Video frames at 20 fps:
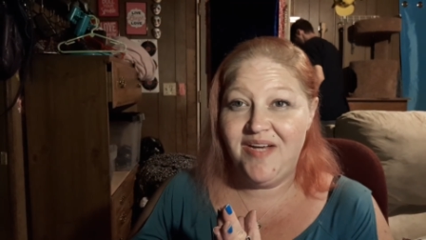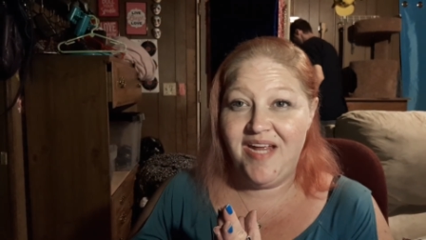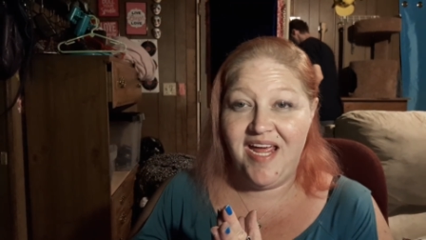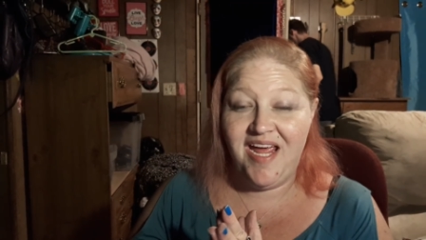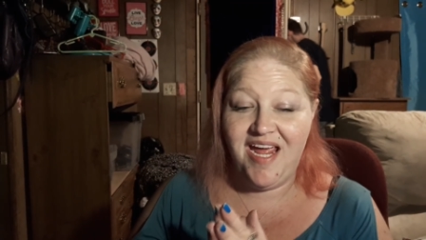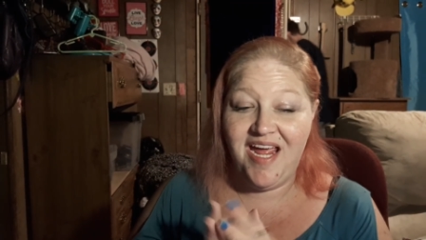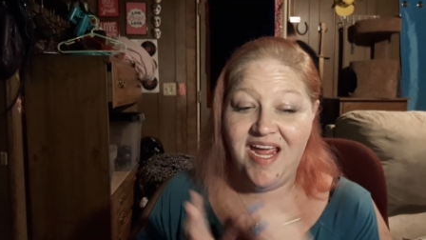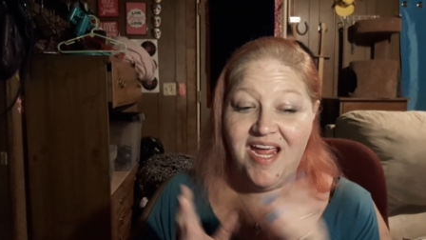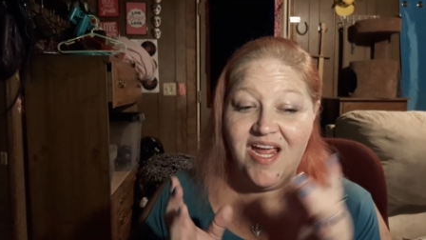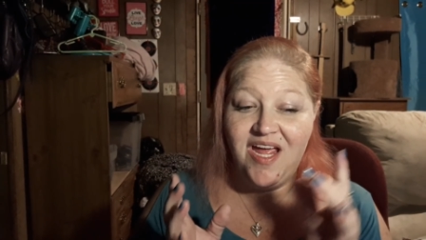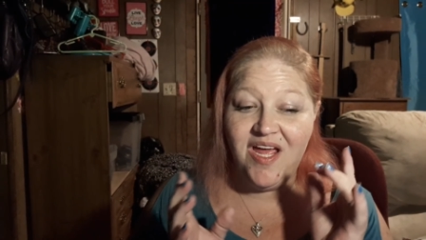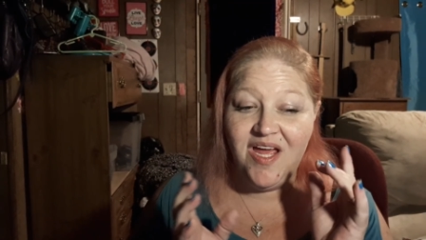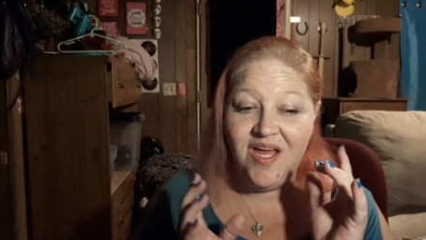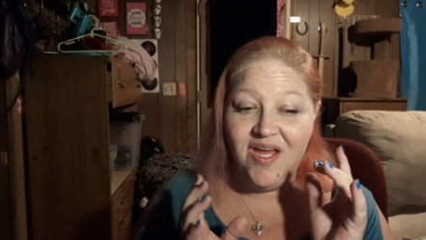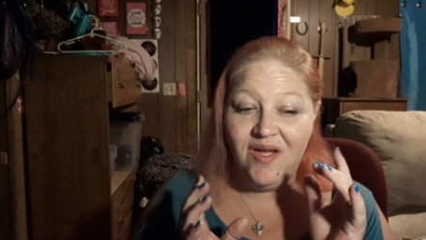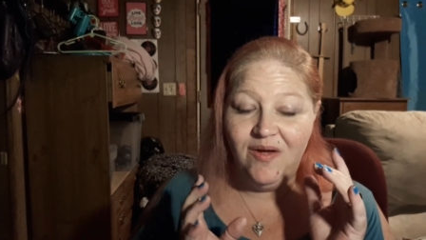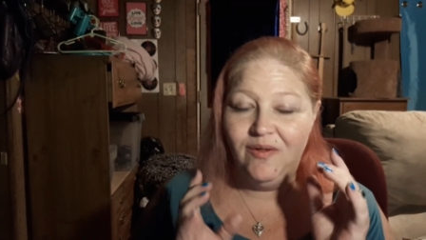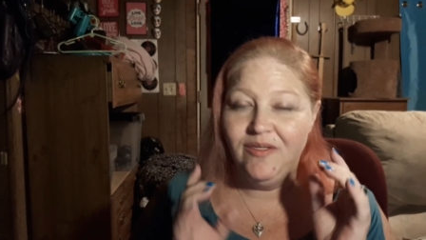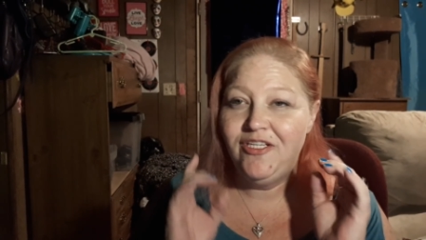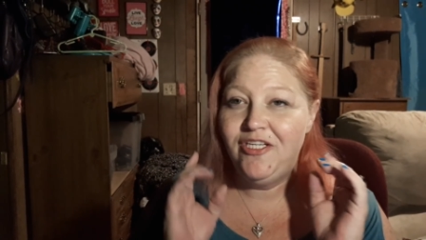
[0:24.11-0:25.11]
day,
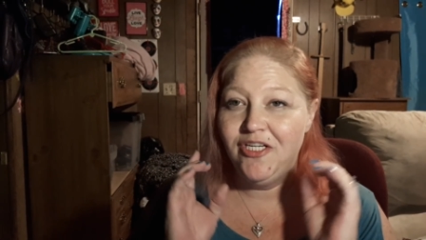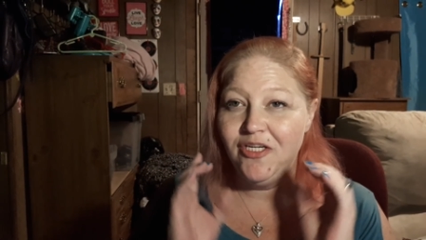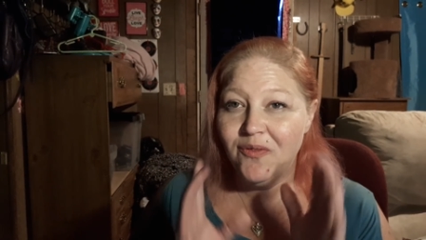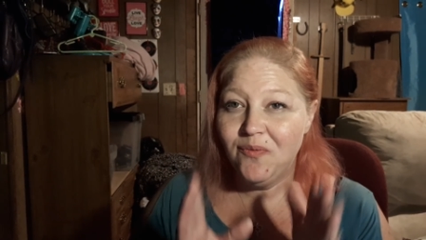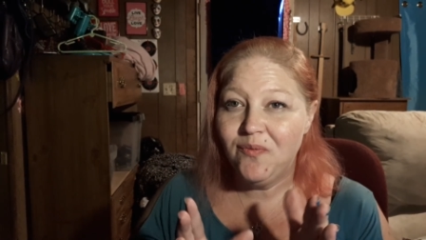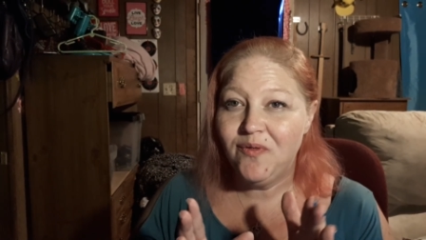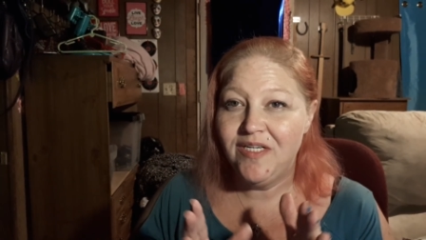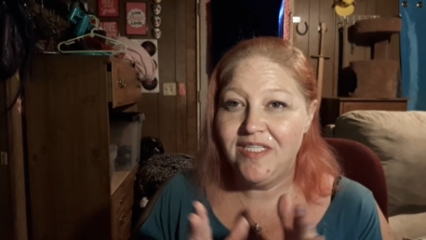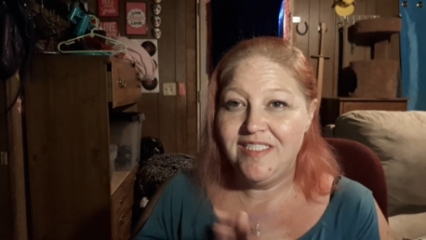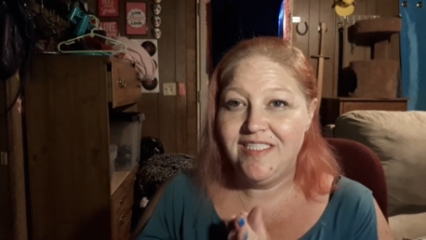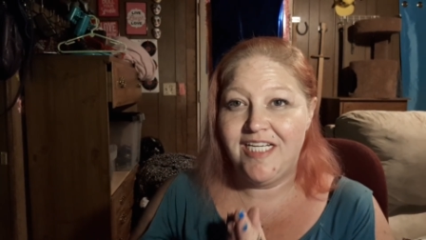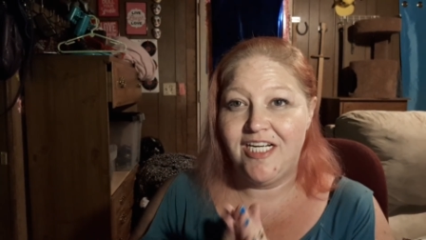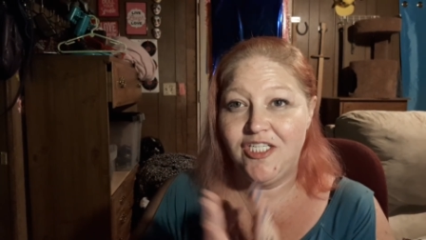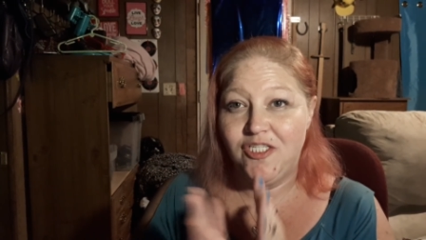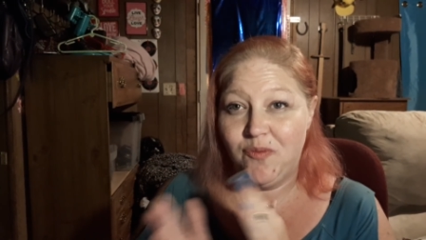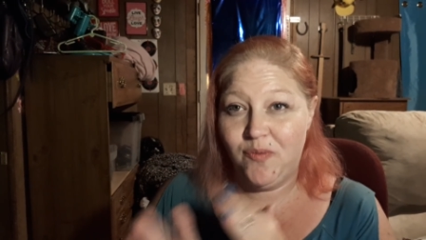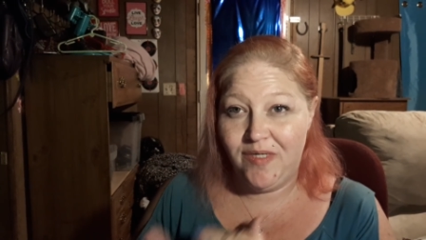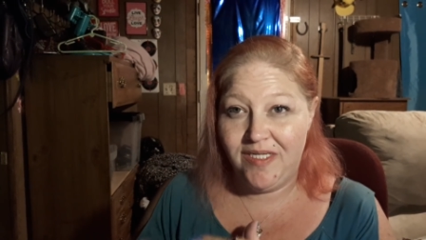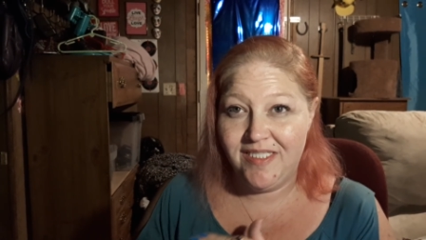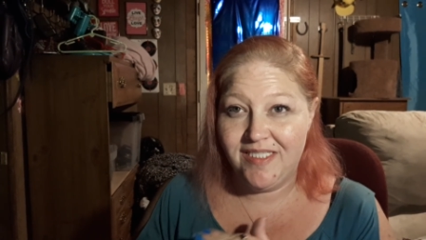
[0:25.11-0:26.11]
year one, day
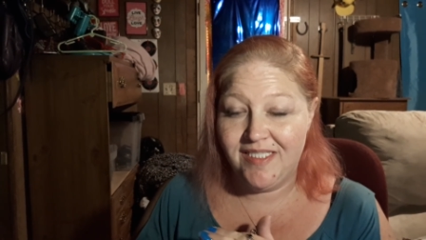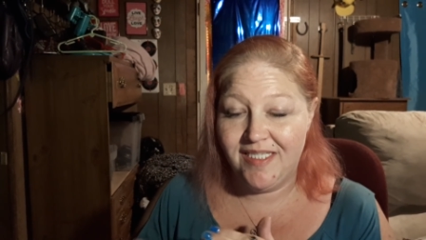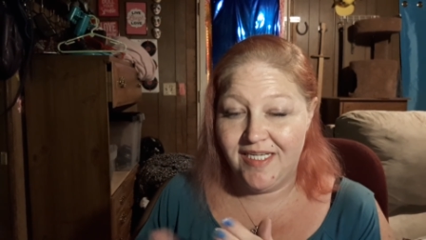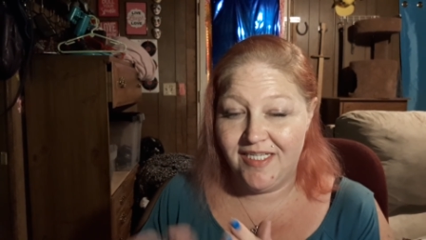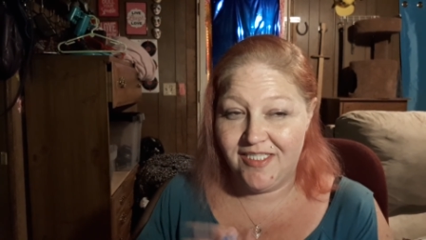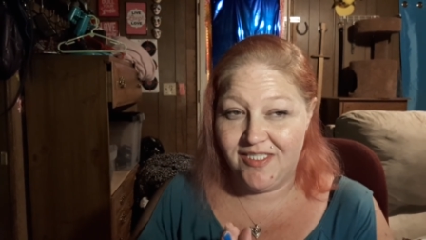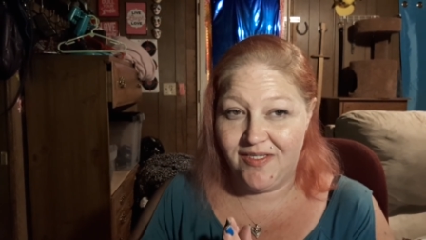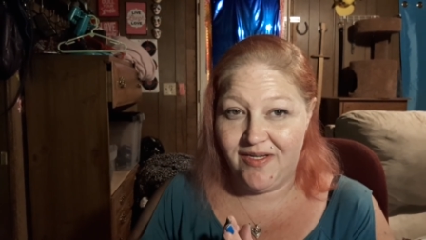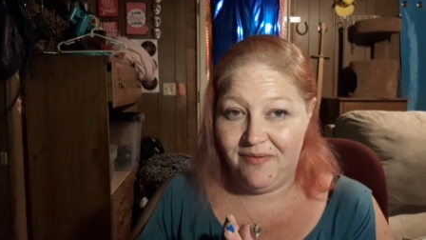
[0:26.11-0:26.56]
26.